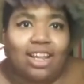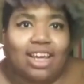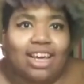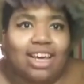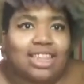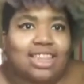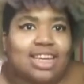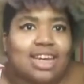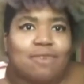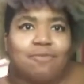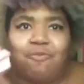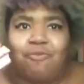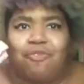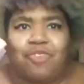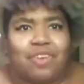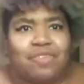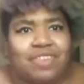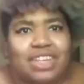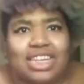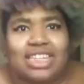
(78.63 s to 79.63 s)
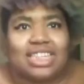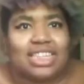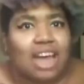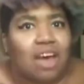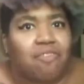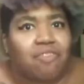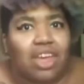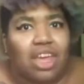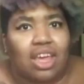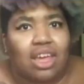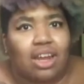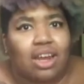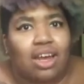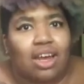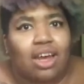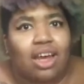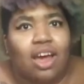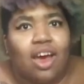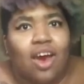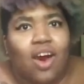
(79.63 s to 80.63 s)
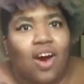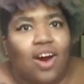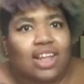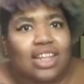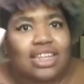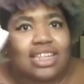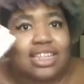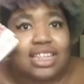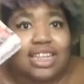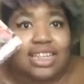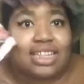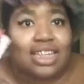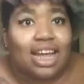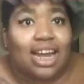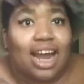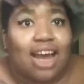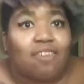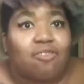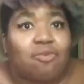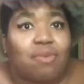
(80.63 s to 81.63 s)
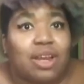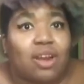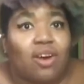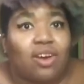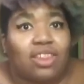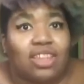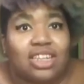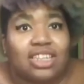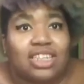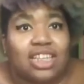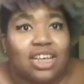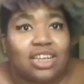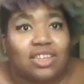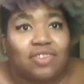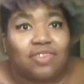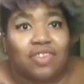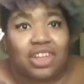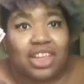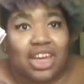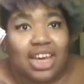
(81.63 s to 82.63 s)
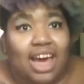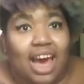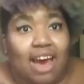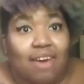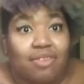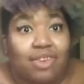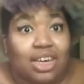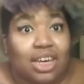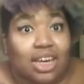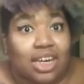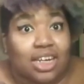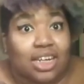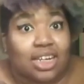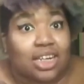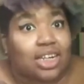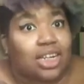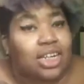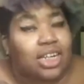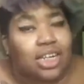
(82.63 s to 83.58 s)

Like, I think I'm 57 on this list and I've been on this list for like half a year.